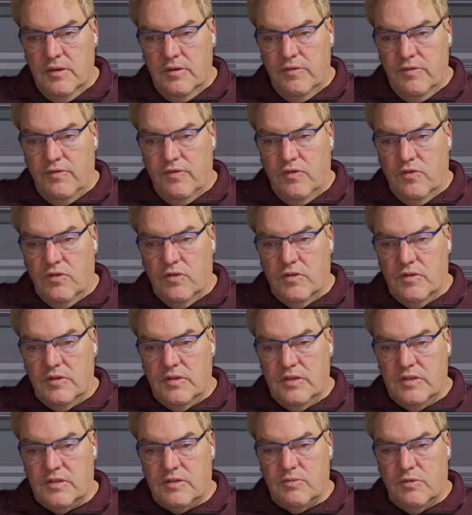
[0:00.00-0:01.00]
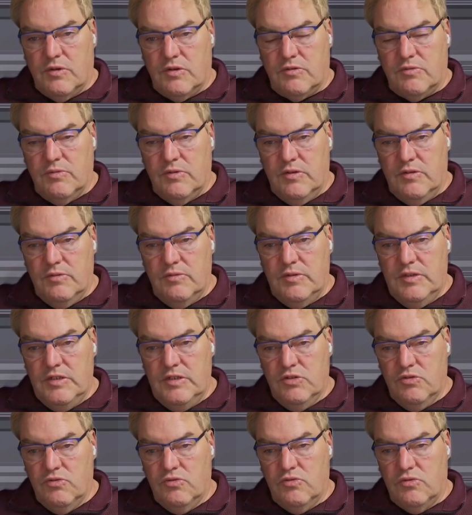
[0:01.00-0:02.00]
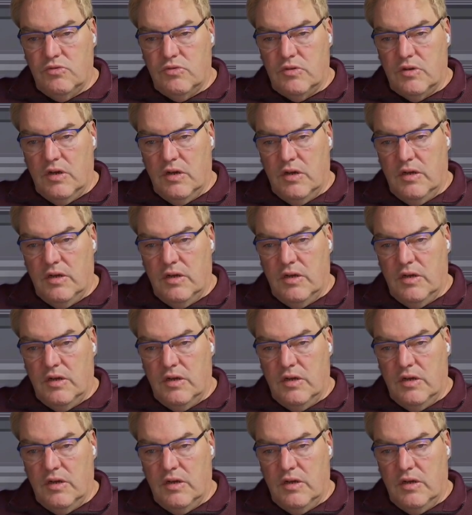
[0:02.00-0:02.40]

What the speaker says: For this, what will we do?